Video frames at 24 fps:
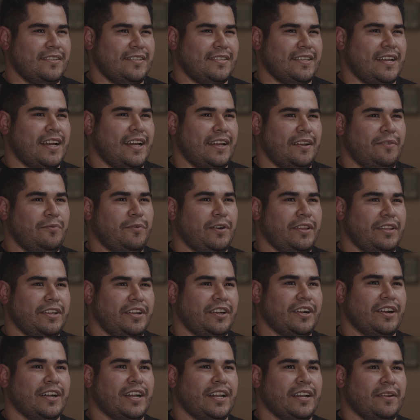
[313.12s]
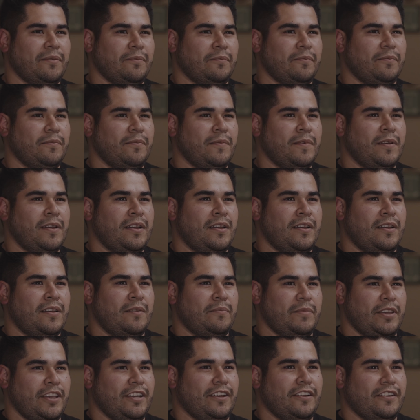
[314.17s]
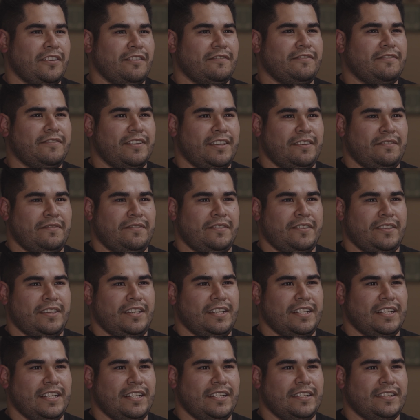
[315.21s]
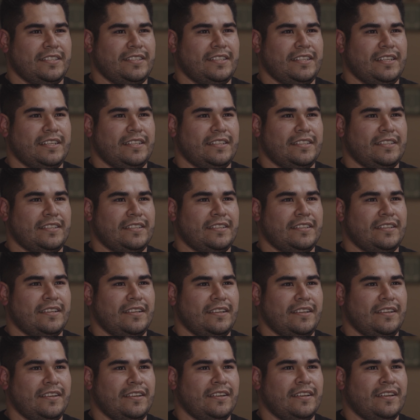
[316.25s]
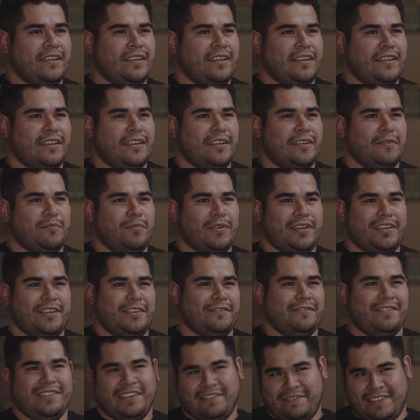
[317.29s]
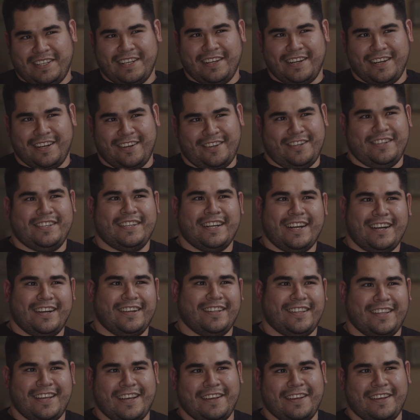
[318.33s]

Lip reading: to decide whether you're gonna be a good fit for the United States. But you've lived here your entire